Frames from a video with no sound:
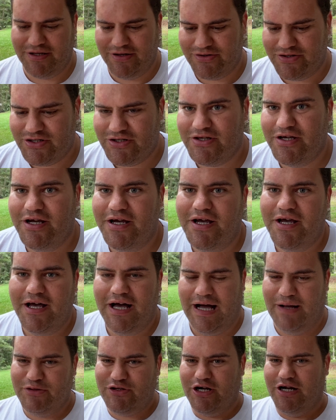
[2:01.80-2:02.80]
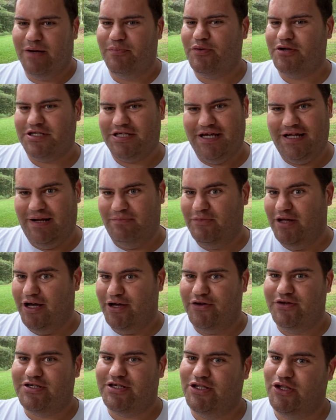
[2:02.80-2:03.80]
notes. I'm trying to pretend I'm
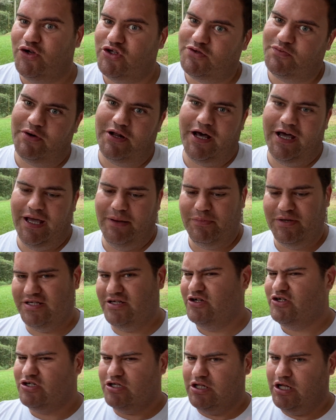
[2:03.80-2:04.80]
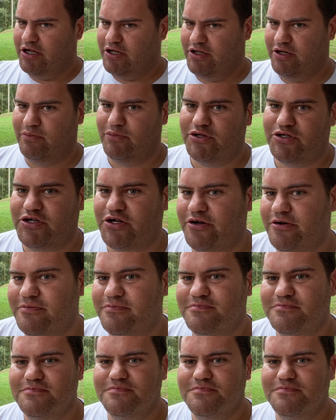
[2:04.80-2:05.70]
not using those, but I am, because there's a lot of numbers here.